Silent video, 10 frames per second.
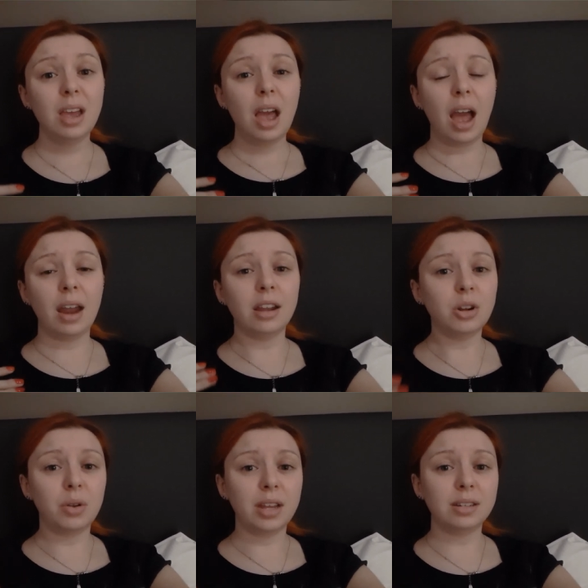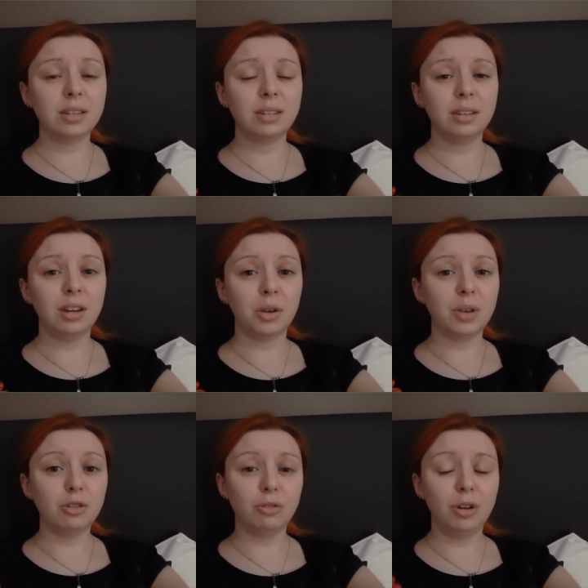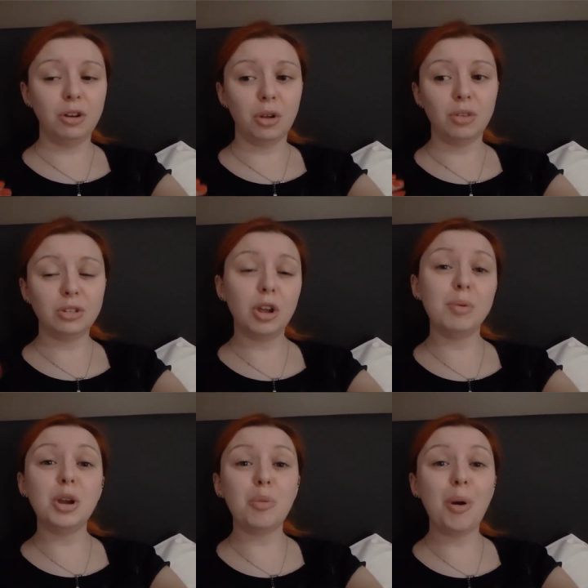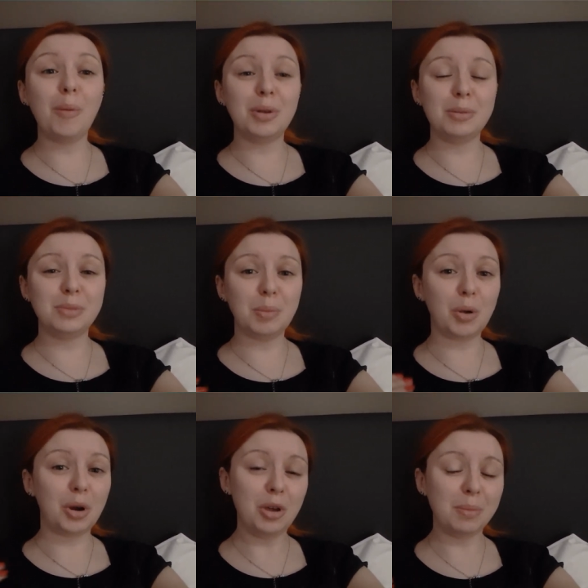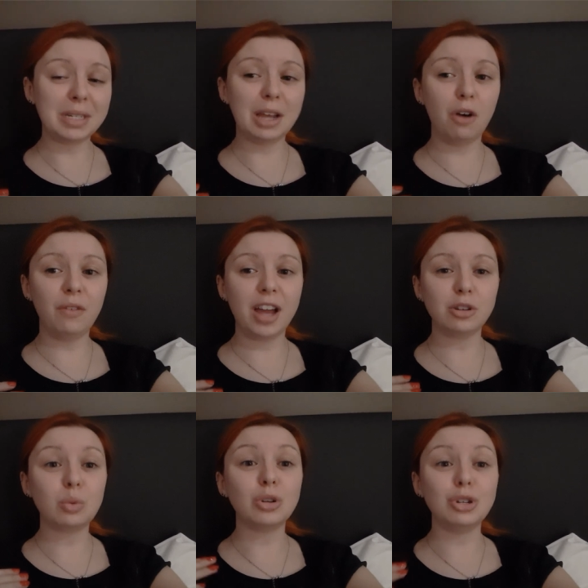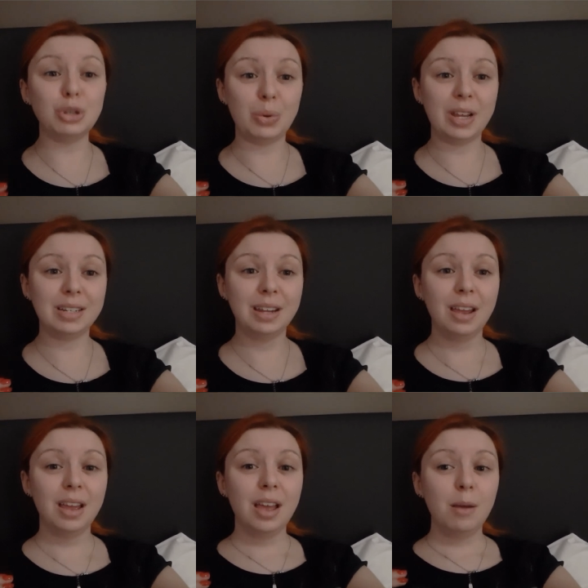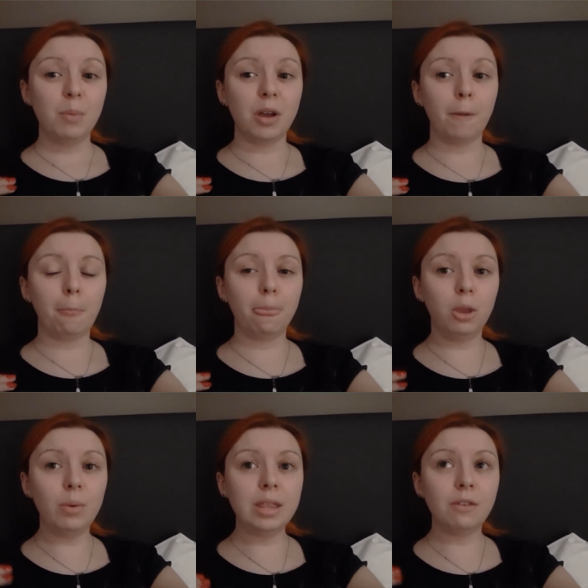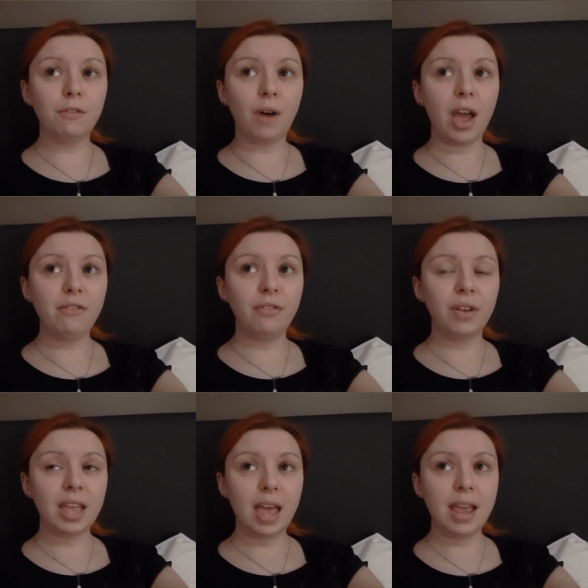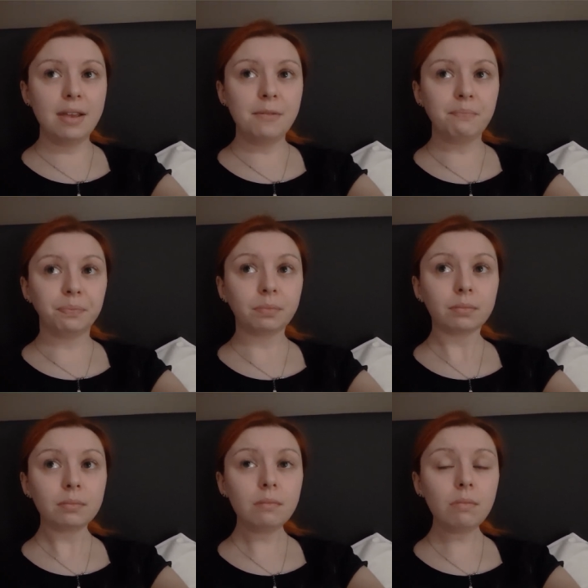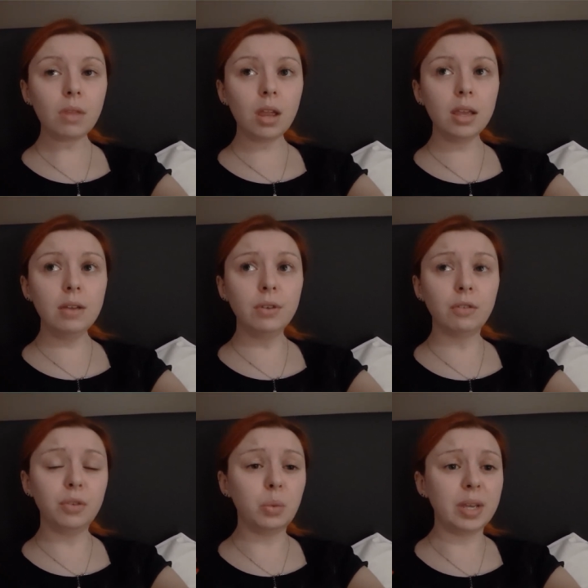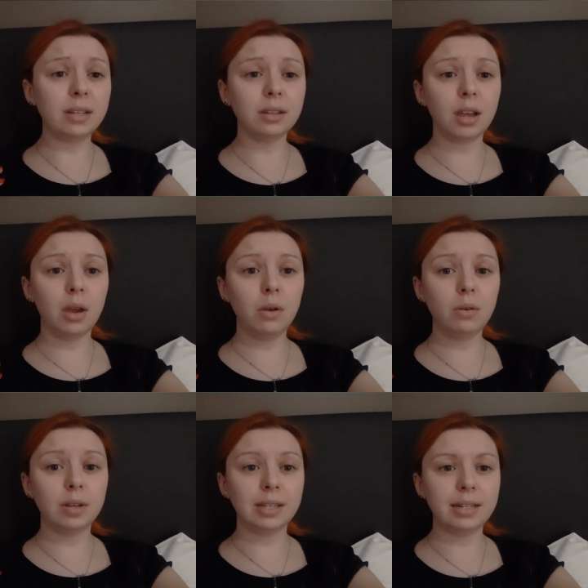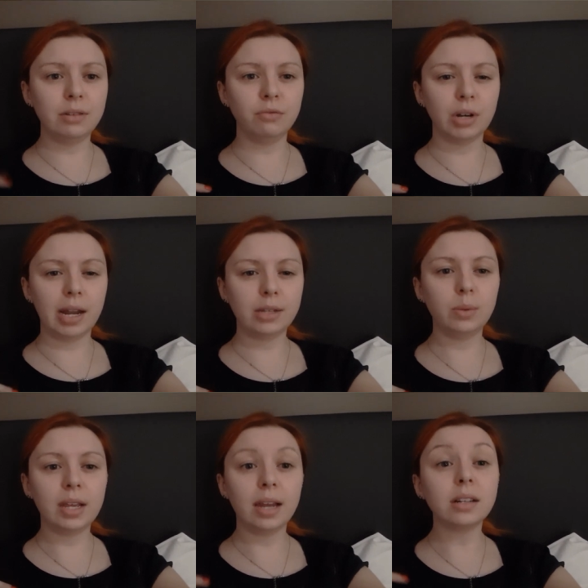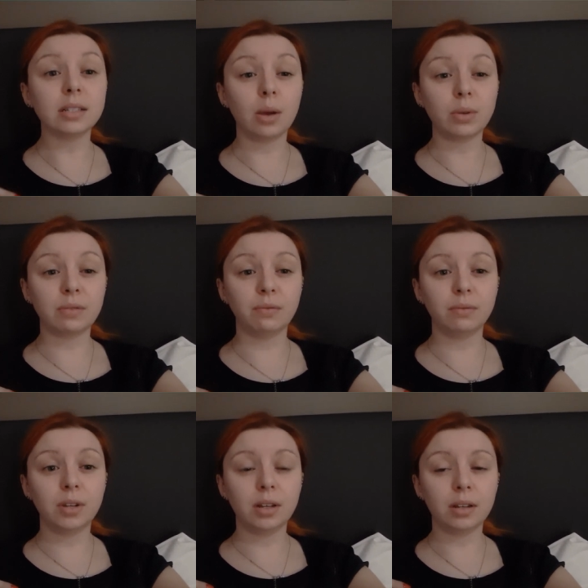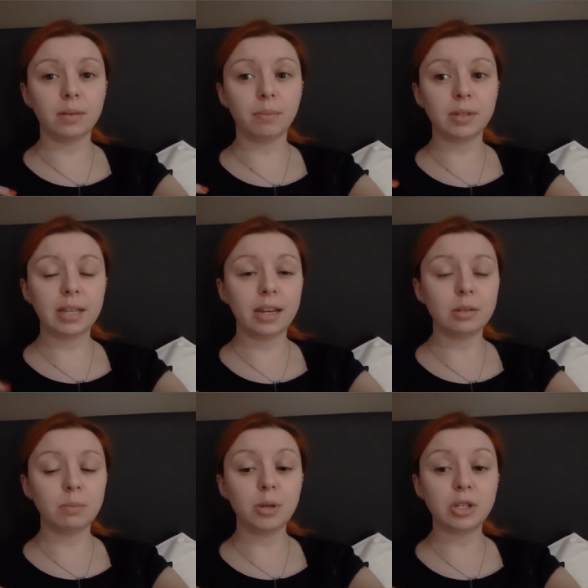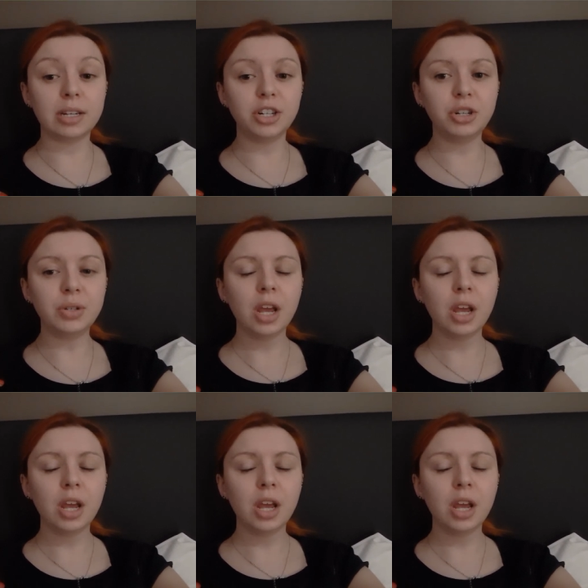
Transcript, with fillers: and I don't get, you know, there's going to be no problems. I'm not going to hurt myself. I just want to do it. But doing the 5K even a few weeks ago, because I didn't run last weekend because I wasn't, because I had some personal issues,